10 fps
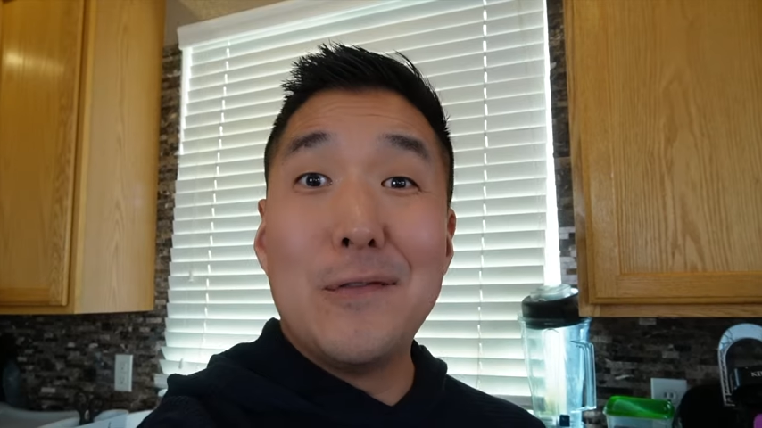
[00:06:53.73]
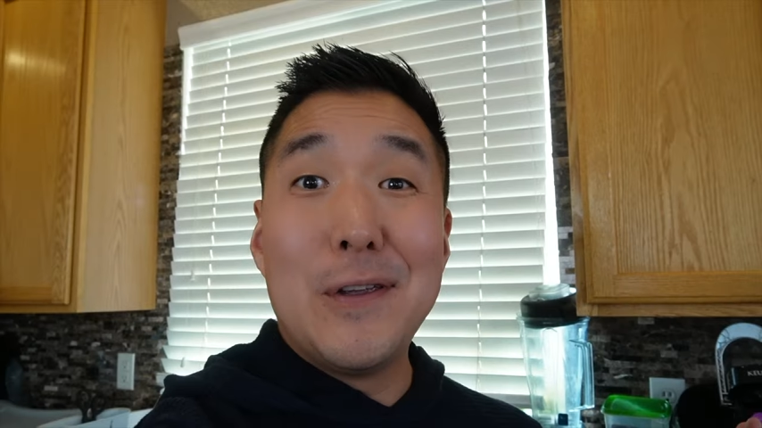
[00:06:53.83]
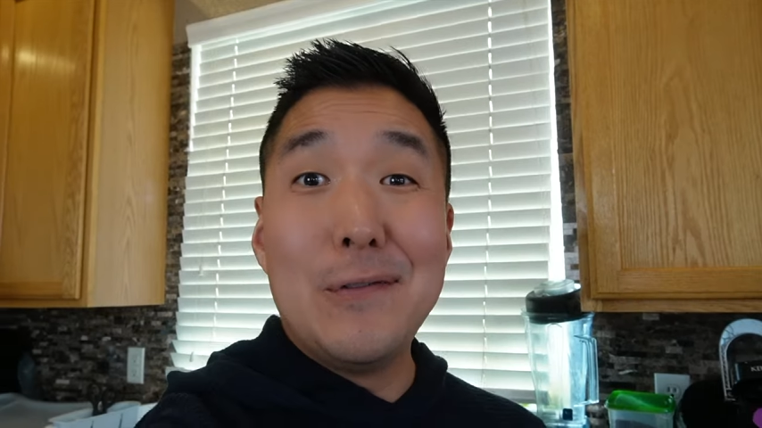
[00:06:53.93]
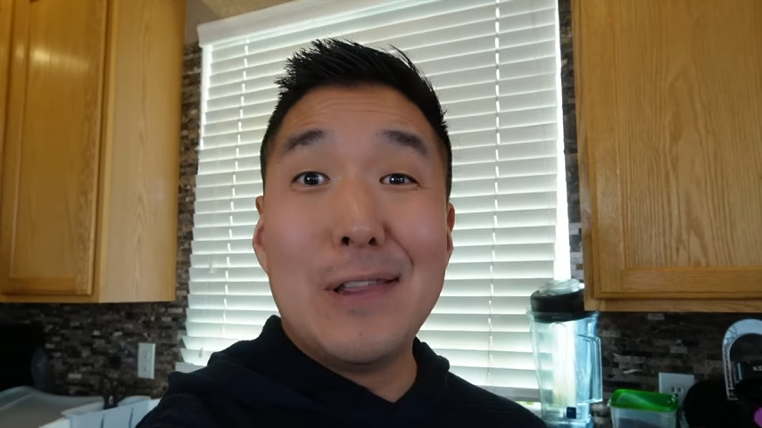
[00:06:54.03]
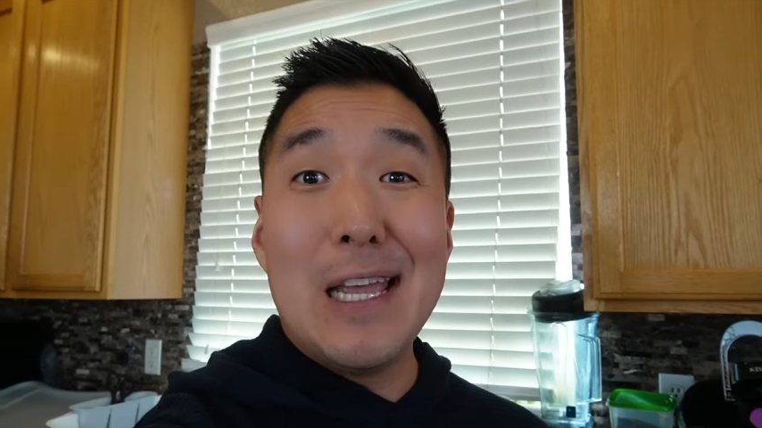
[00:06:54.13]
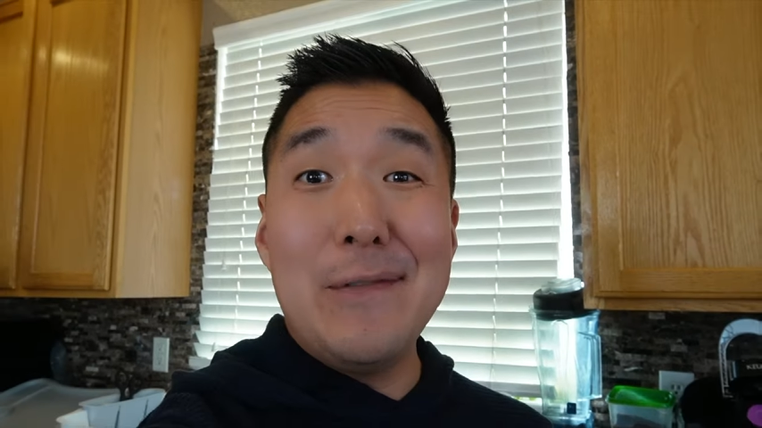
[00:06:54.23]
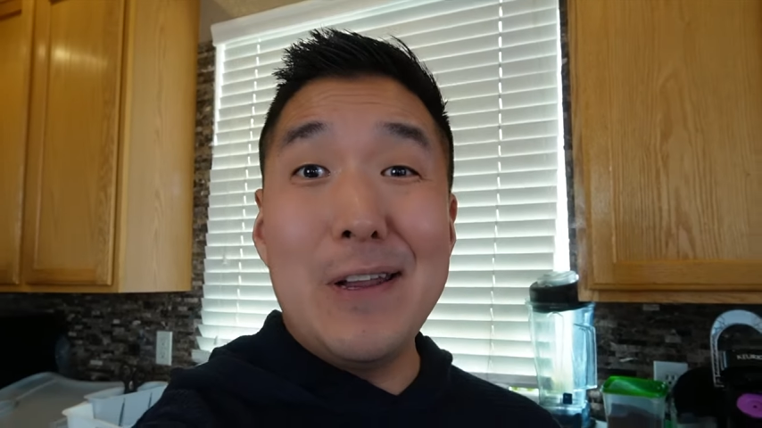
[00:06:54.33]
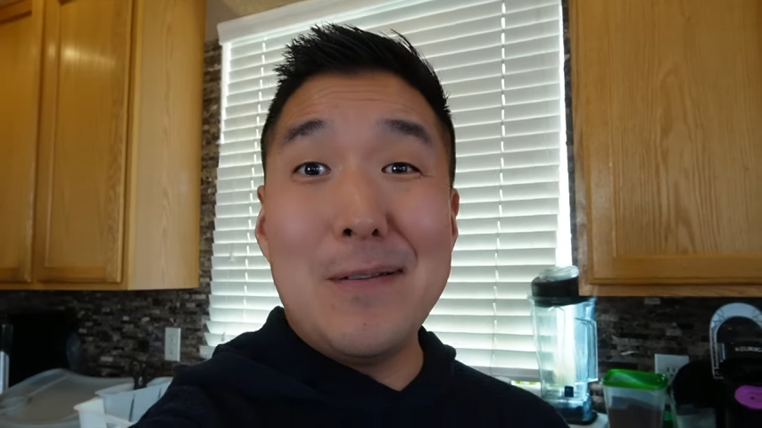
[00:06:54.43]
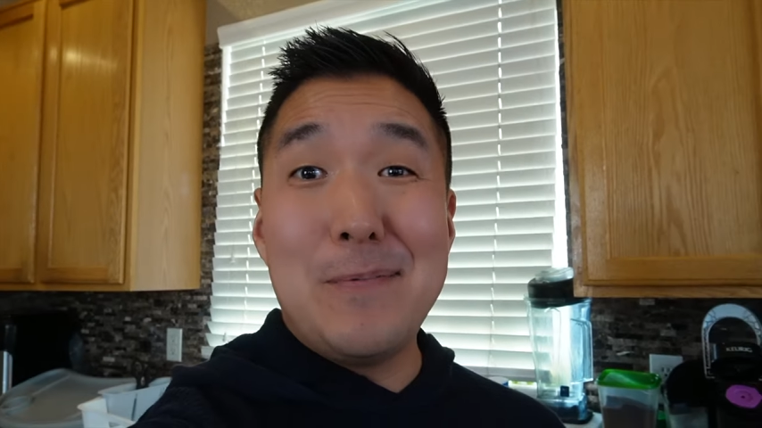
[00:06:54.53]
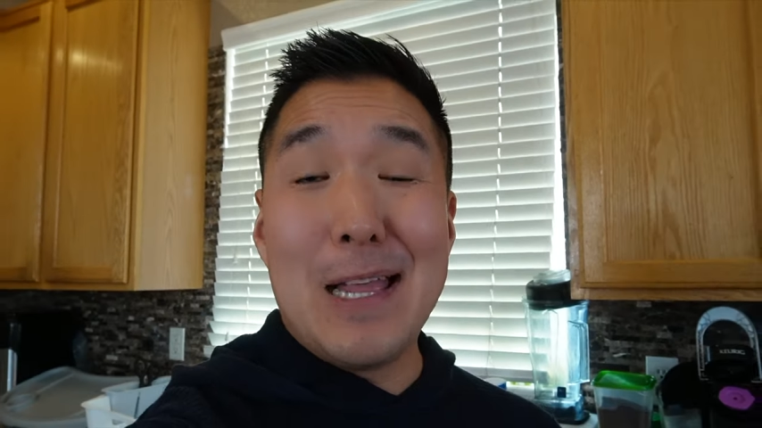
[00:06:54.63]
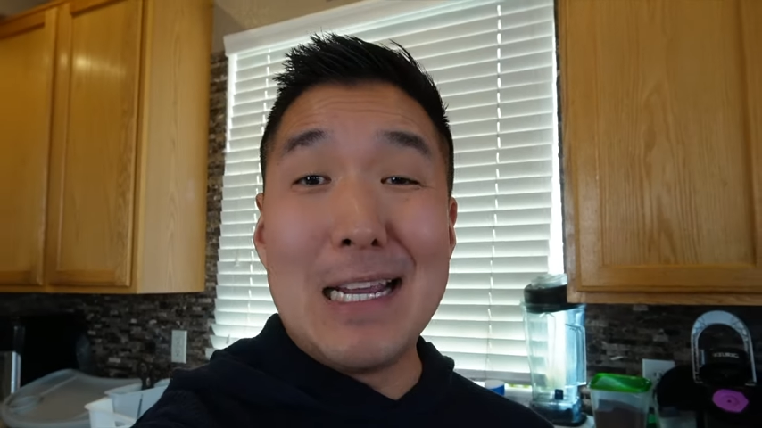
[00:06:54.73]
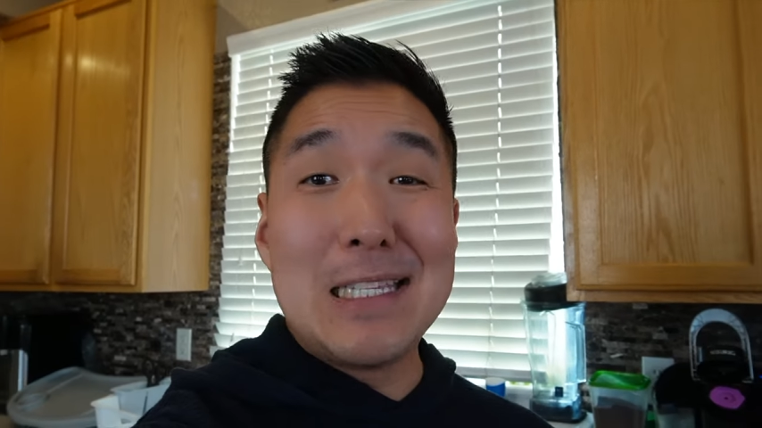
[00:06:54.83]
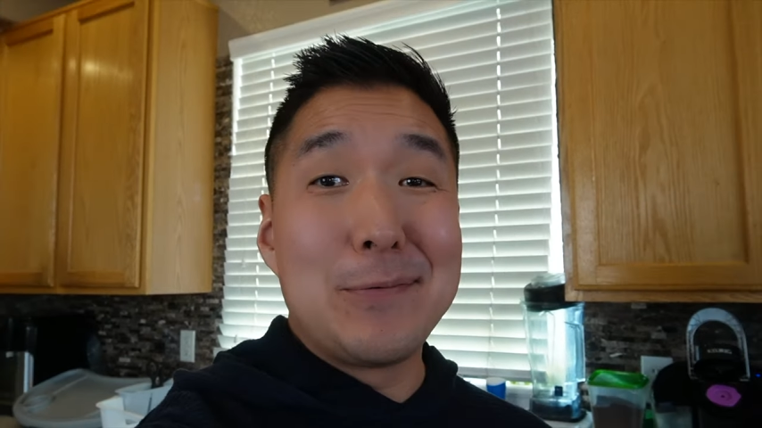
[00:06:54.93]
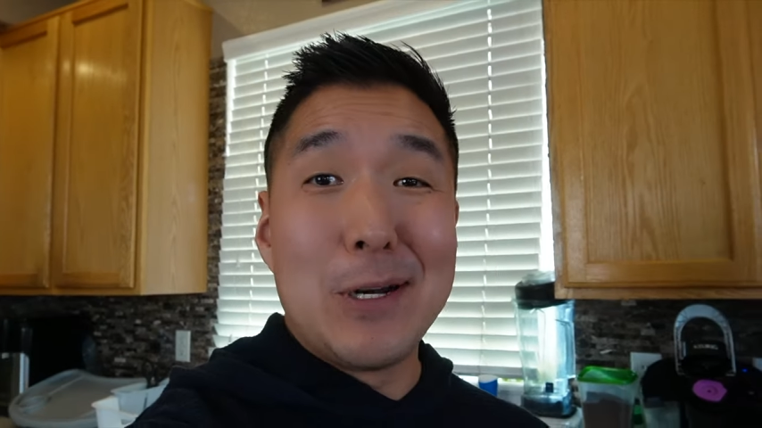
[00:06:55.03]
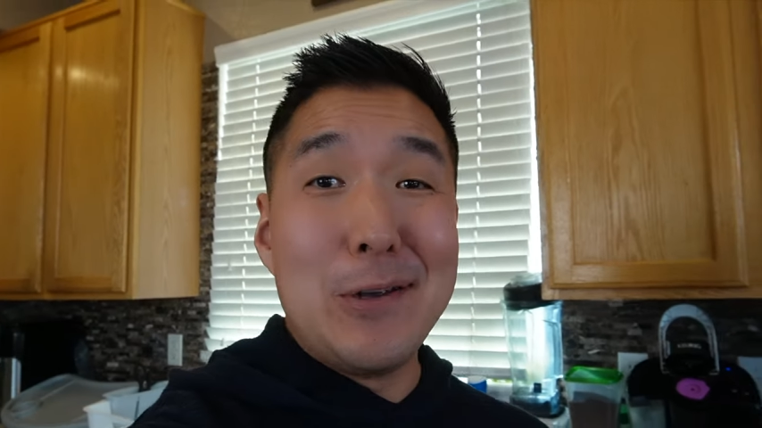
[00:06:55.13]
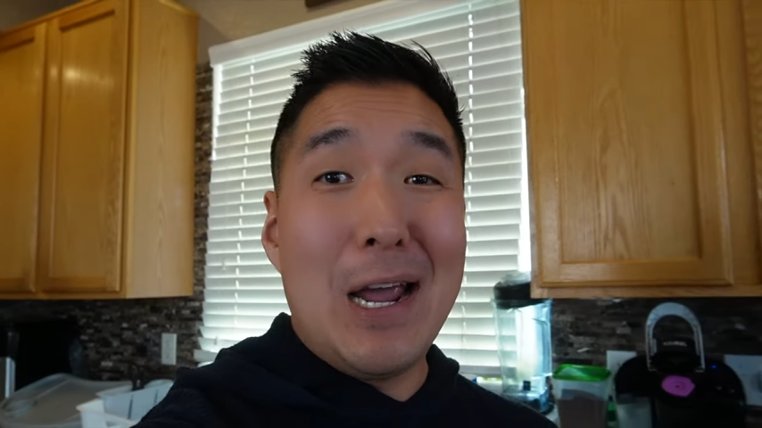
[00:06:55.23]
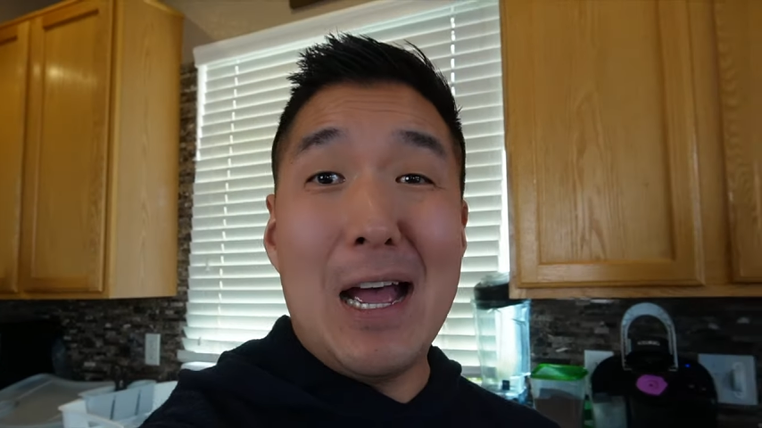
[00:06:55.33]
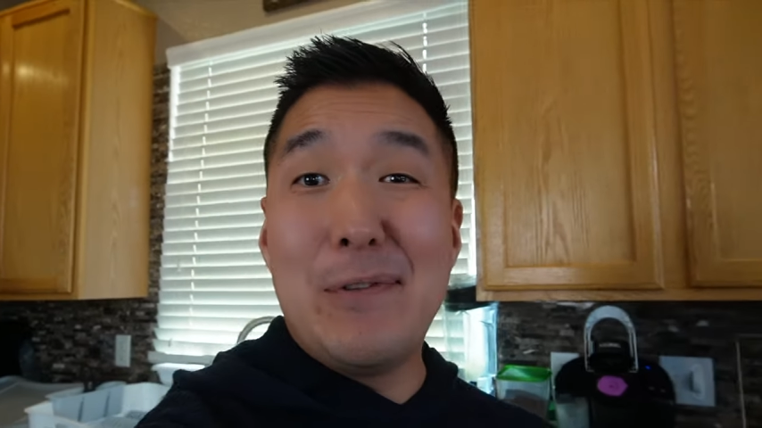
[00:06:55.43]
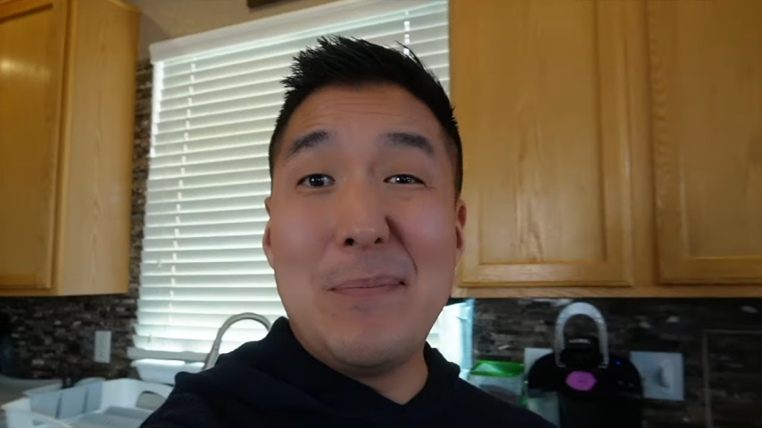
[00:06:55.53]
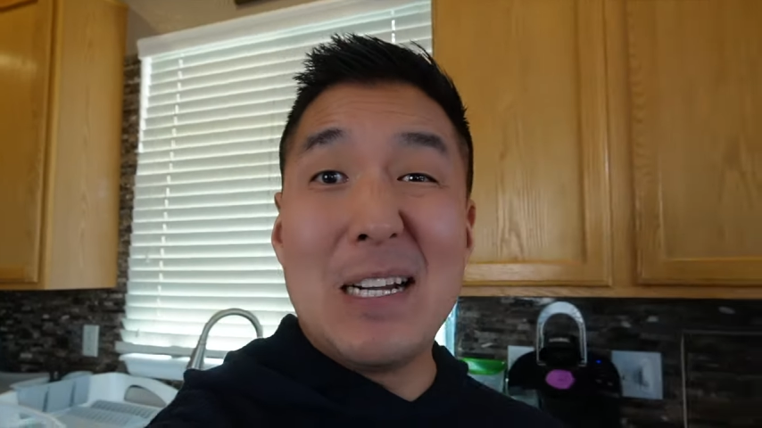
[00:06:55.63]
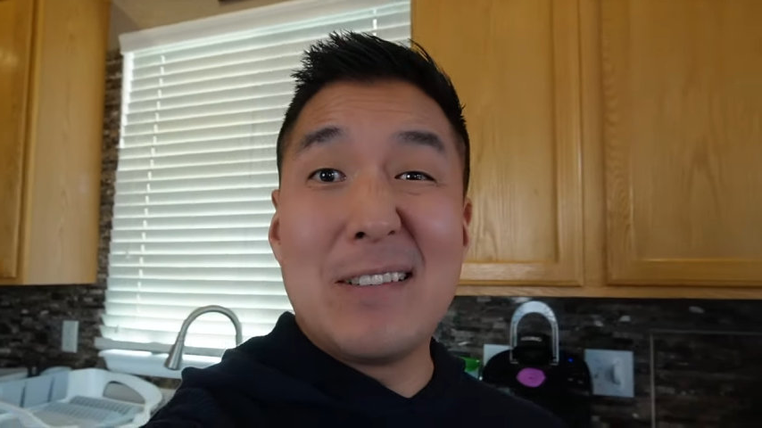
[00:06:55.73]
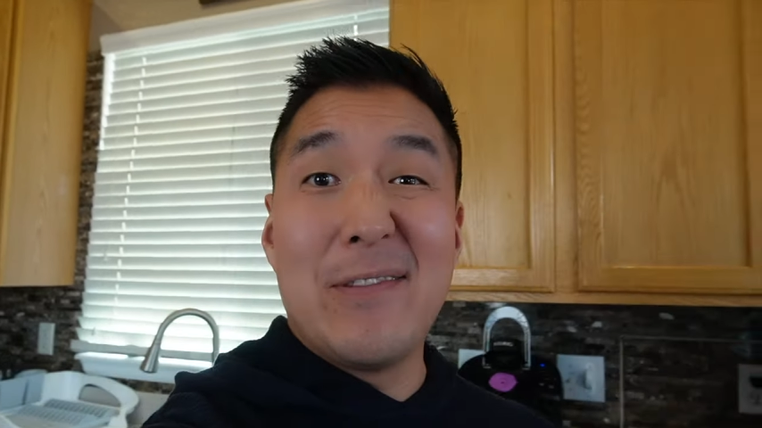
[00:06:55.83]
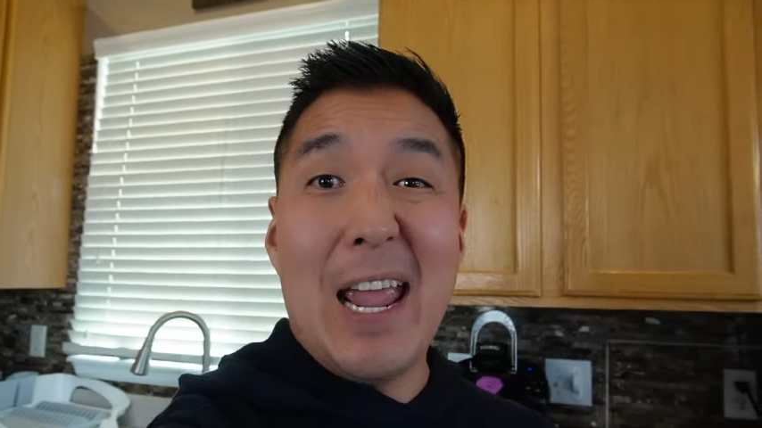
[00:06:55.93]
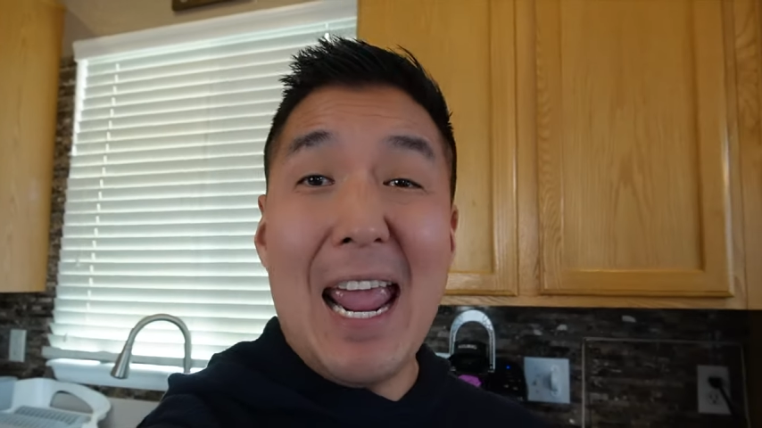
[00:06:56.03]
if you live in a place where you have a bunch of